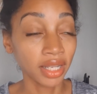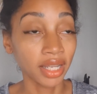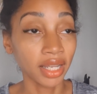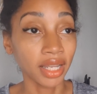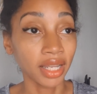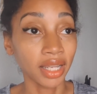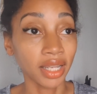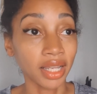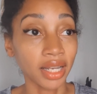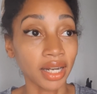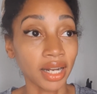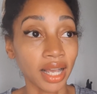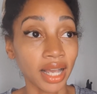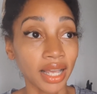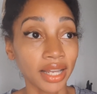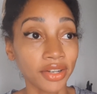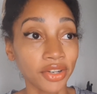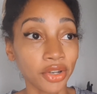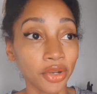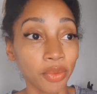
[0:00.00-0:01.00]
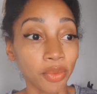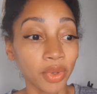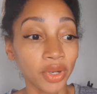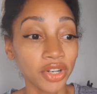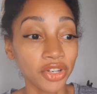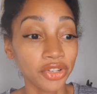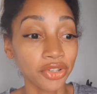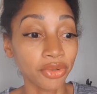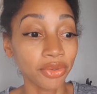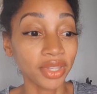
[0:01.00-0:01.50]
And I don't want
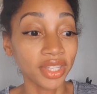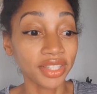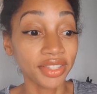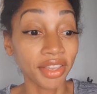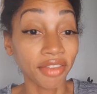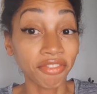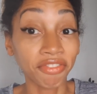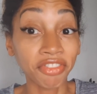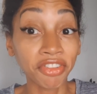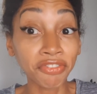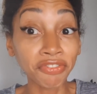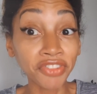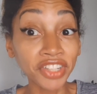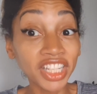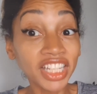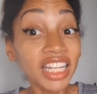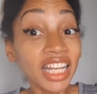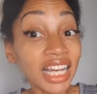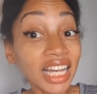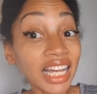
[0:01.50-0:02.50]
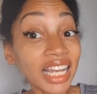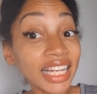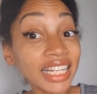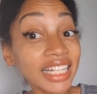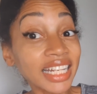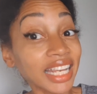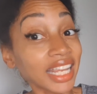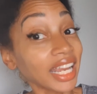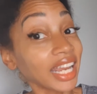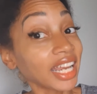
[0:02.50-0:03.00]
to do this at
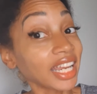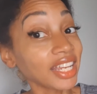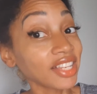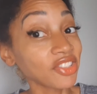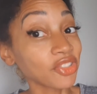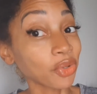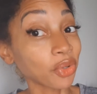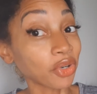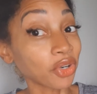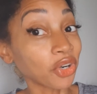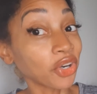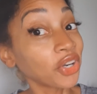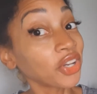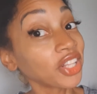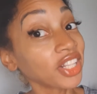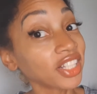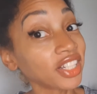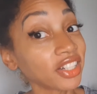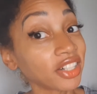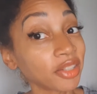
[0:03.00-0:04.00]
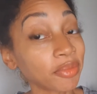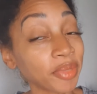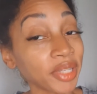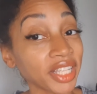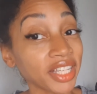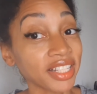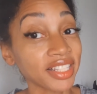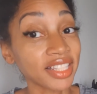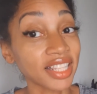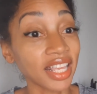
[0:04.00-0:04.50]
59 days or earlier,
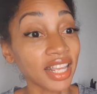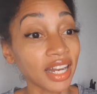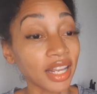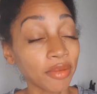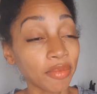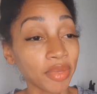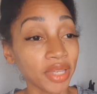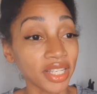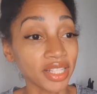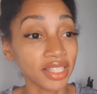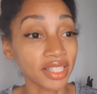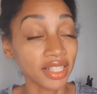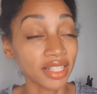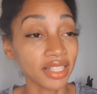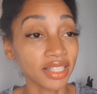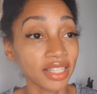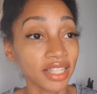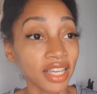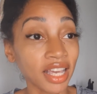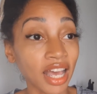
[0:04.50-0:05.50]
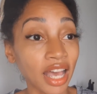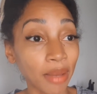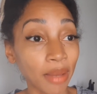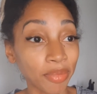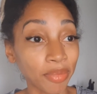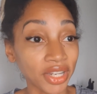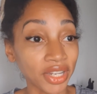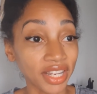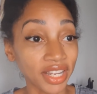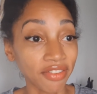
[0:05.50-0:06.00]
because then I basically
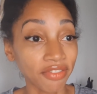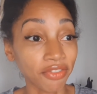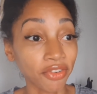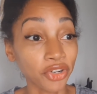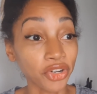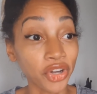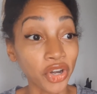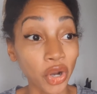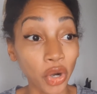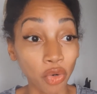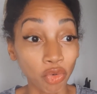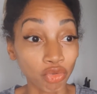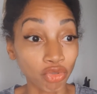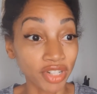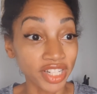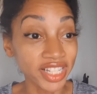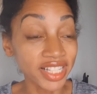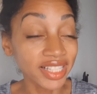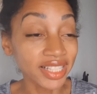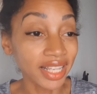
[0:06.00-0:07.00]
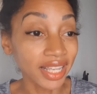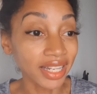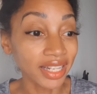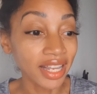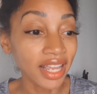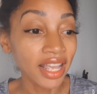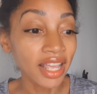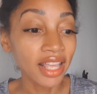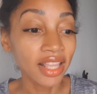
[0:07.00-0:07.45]
copied it for no reason.